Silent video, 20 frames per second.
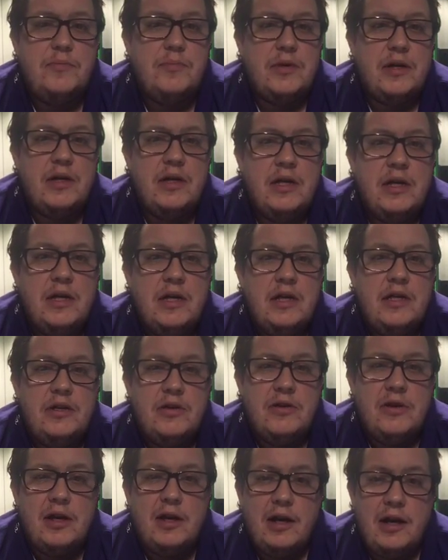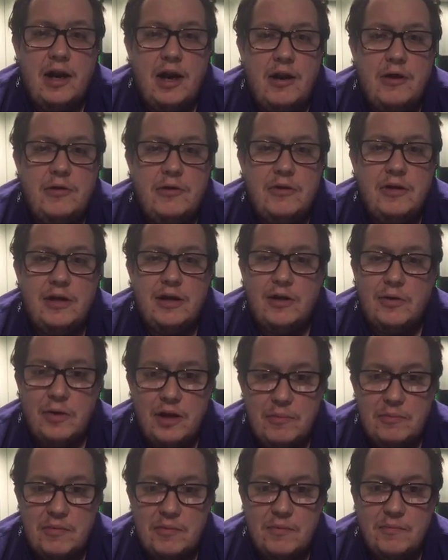but you can loan
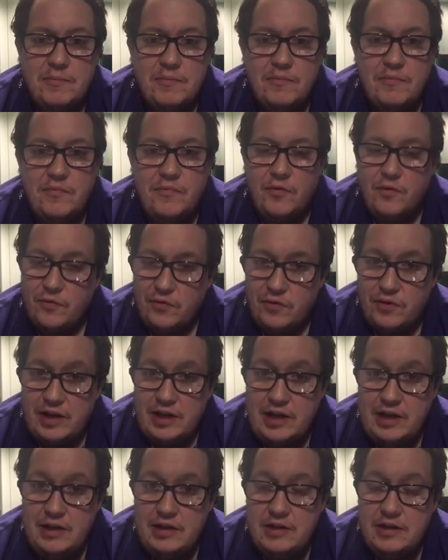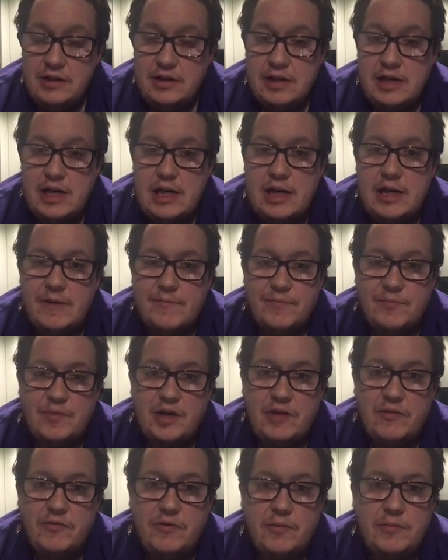equipment for free
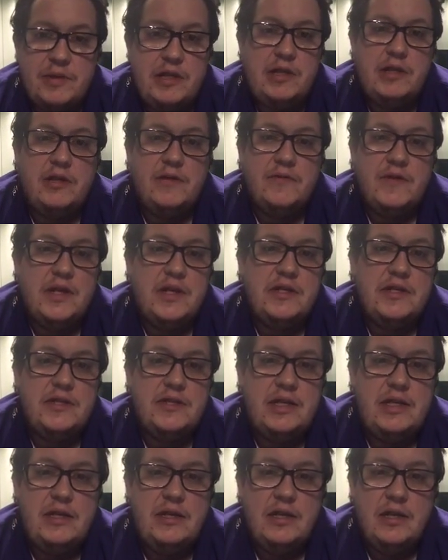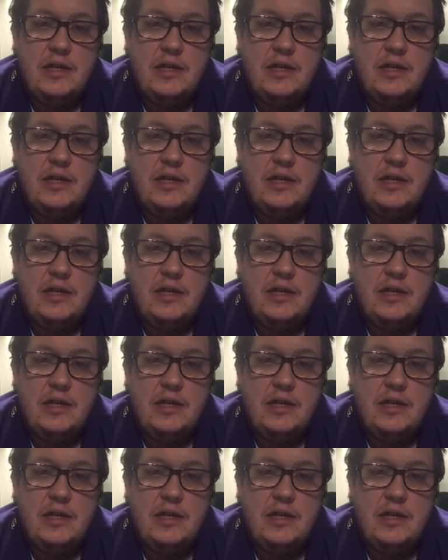from the university.